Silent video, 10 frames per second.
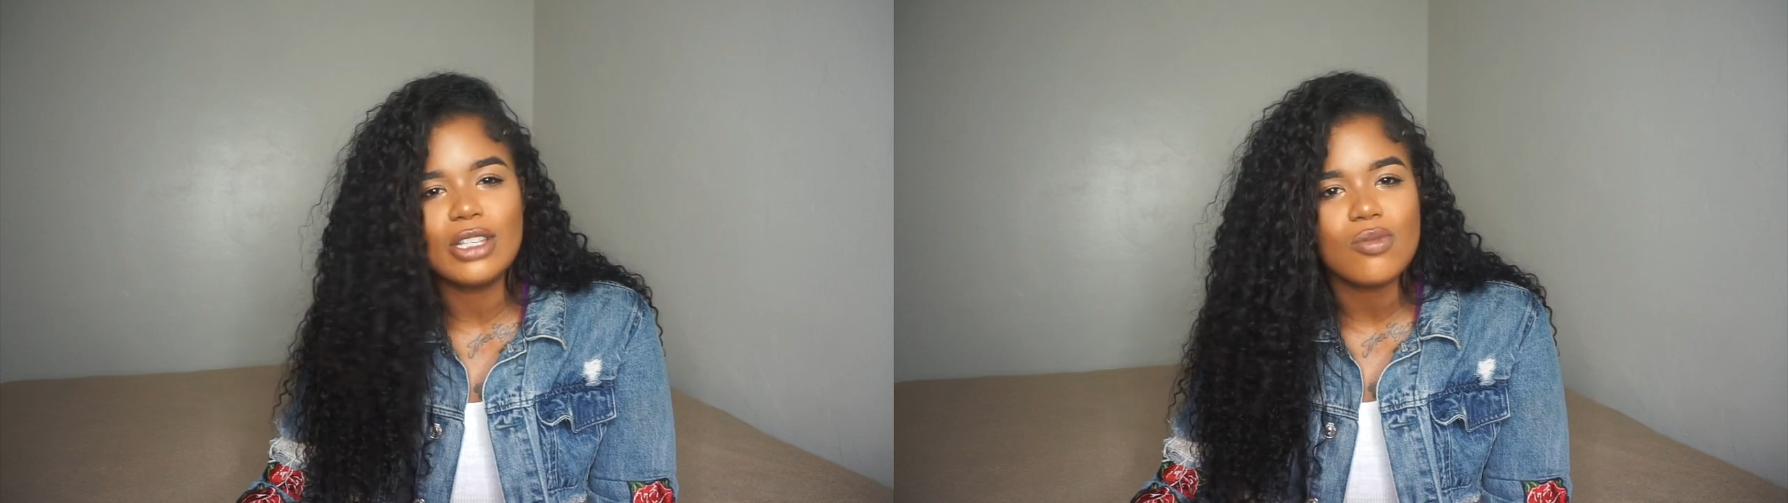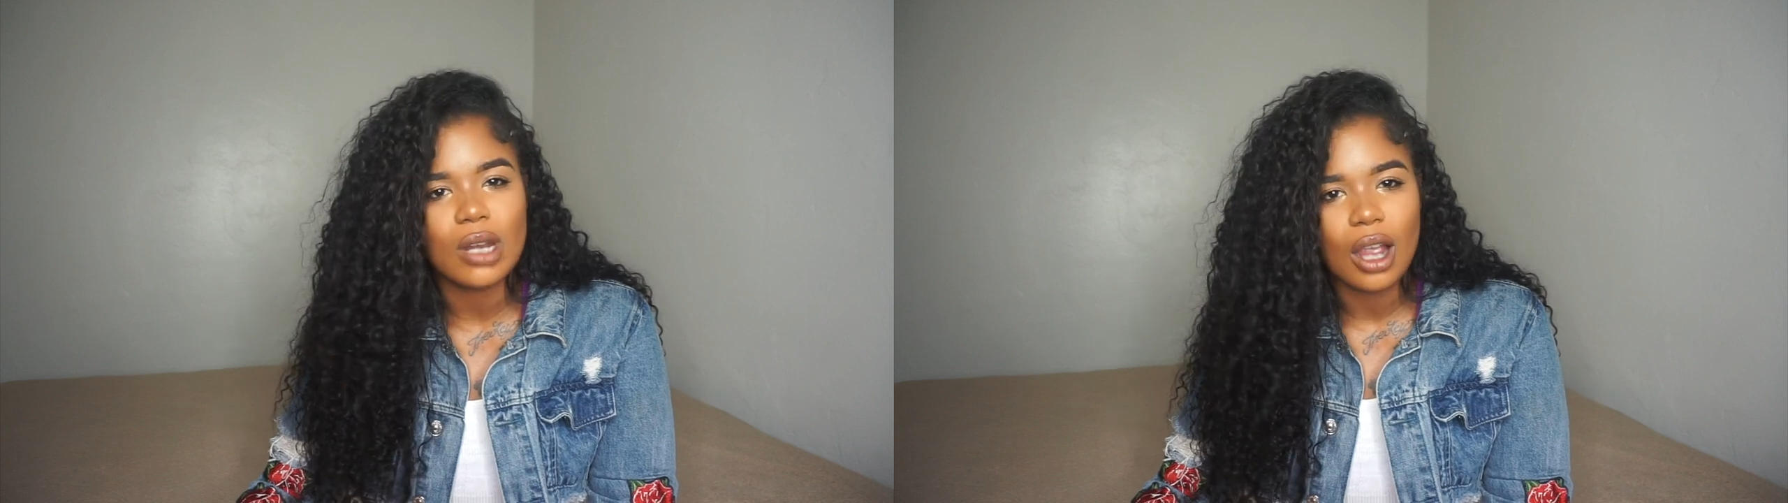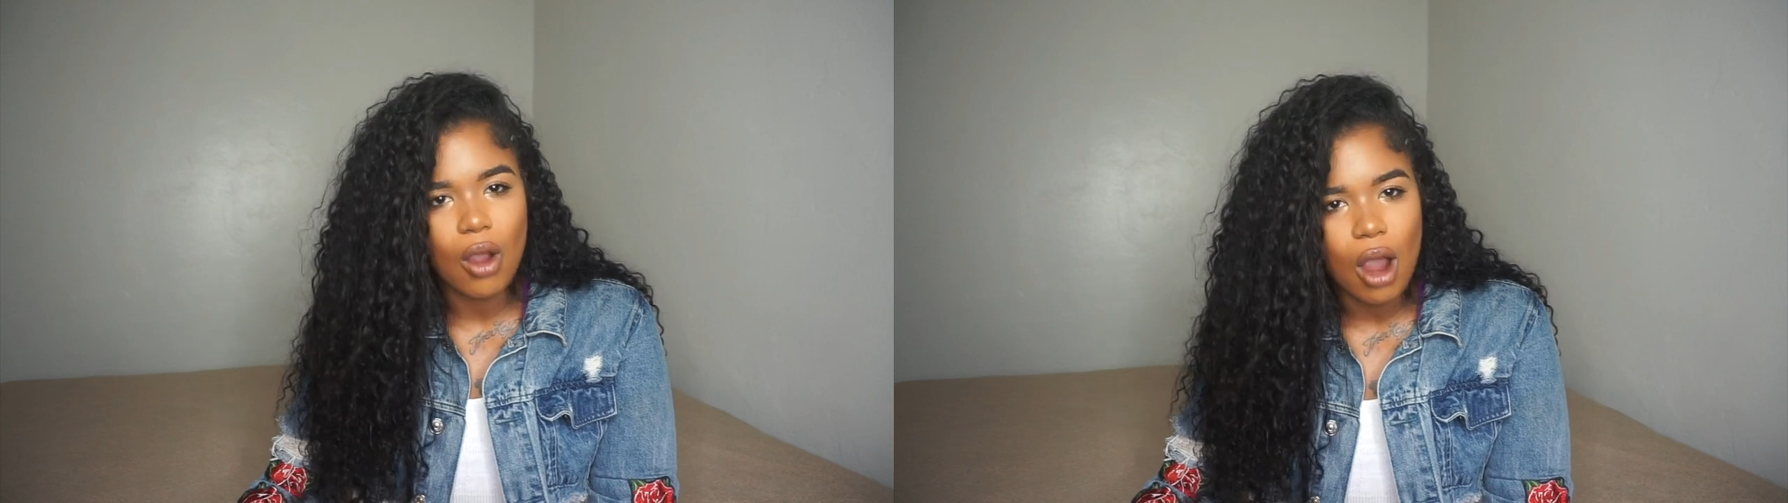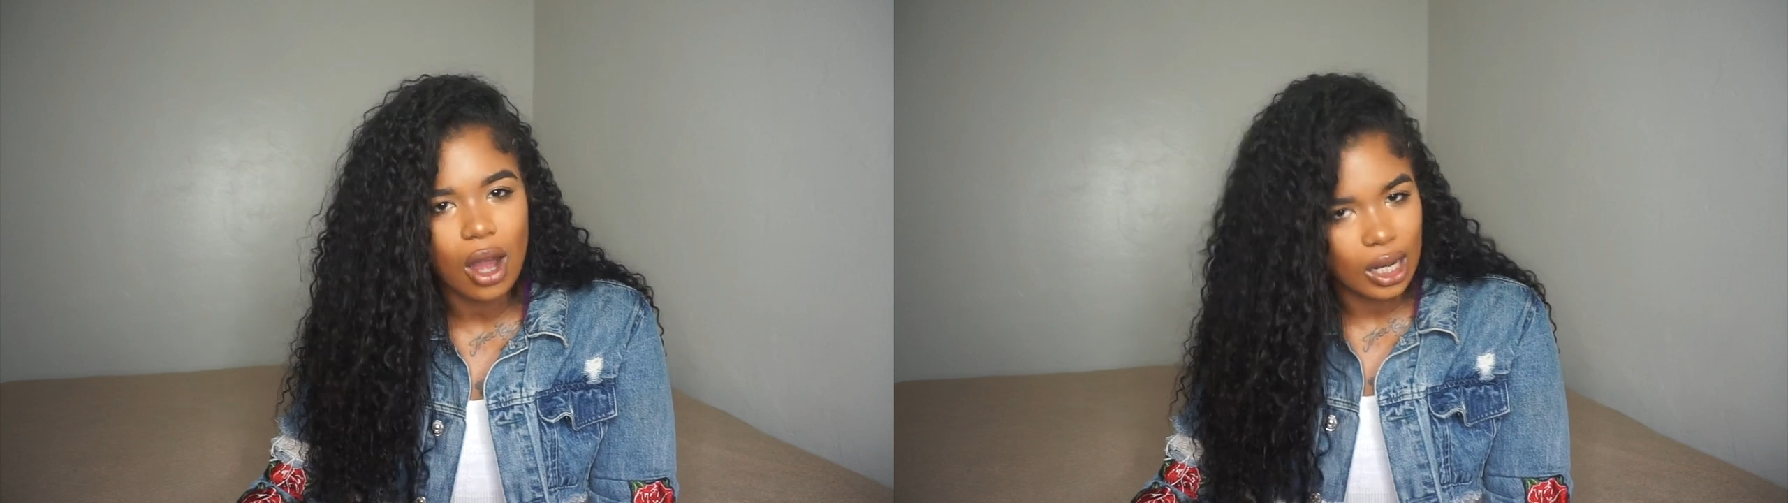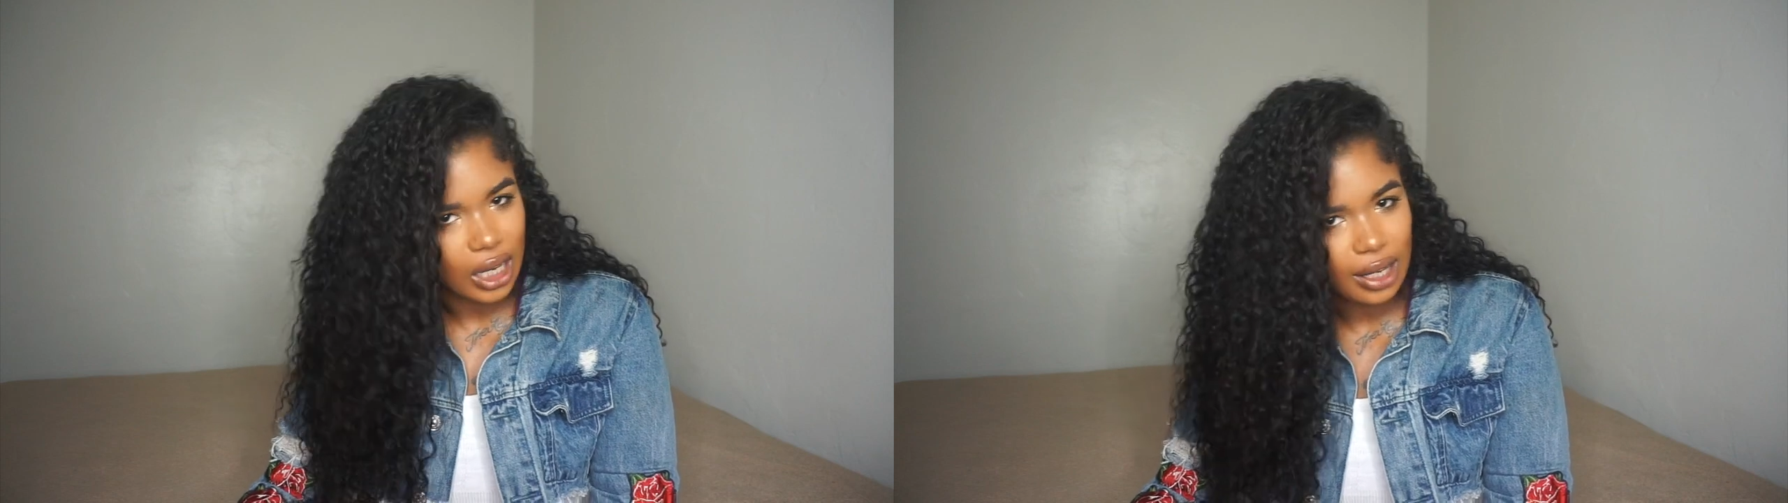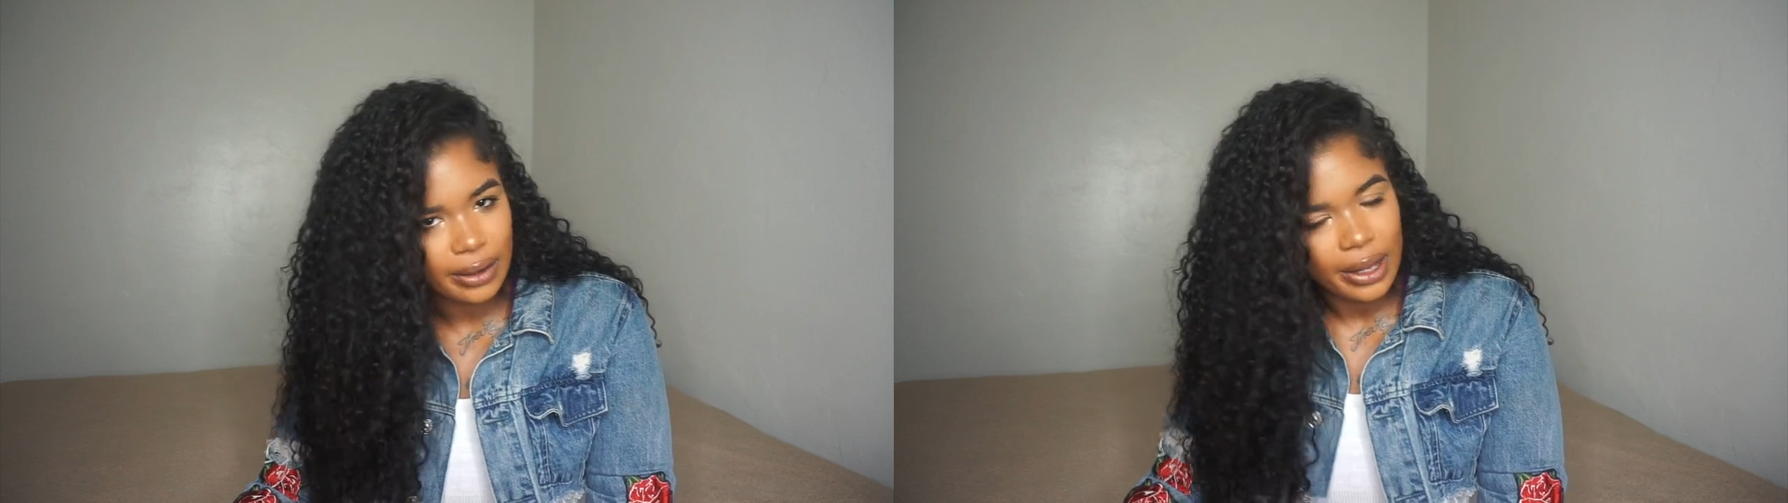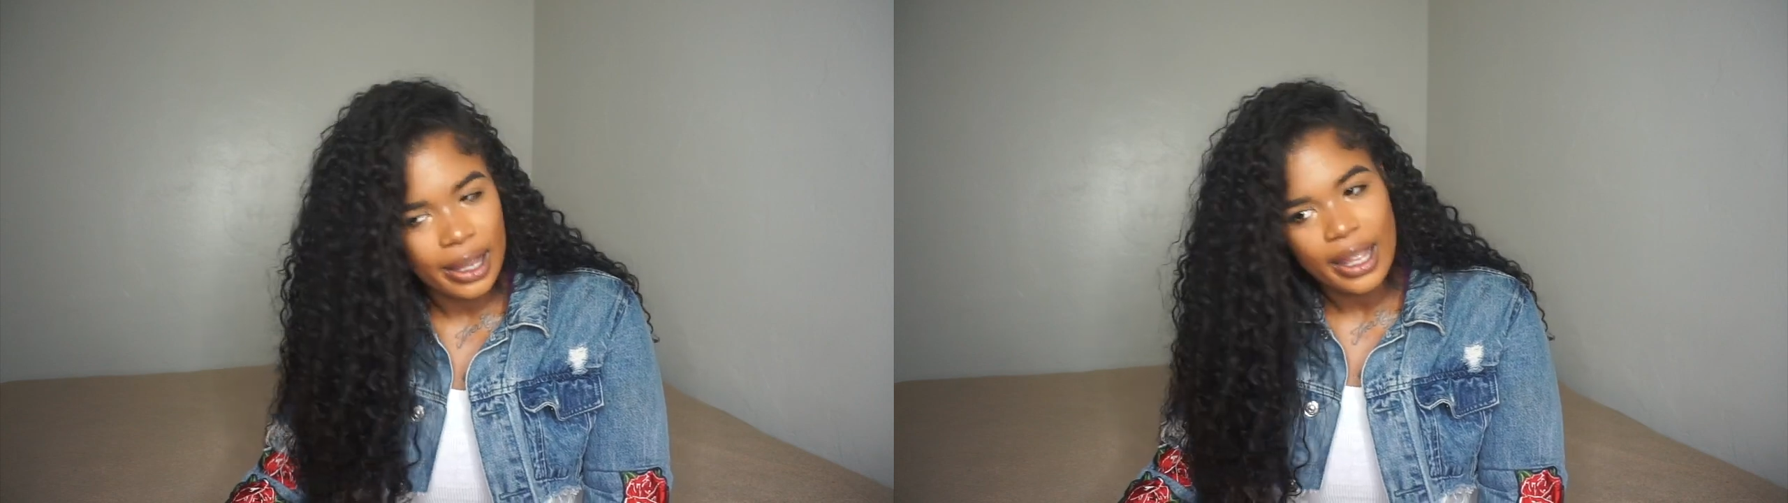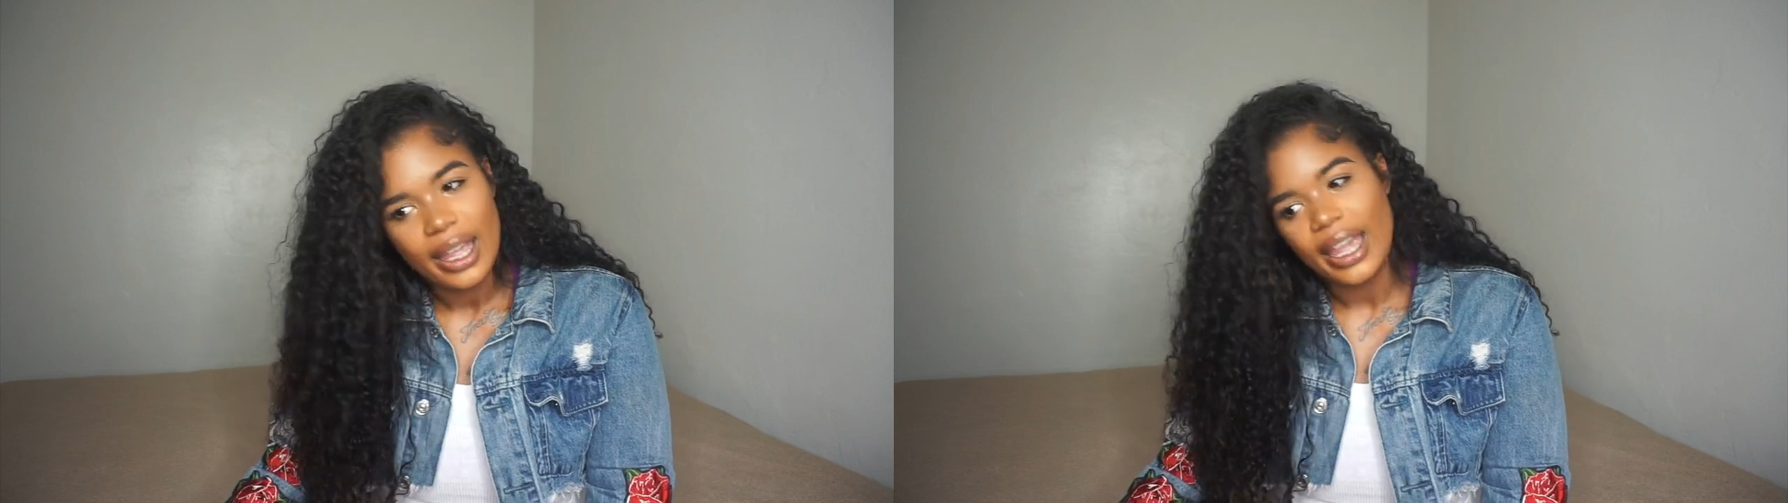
just want to go all in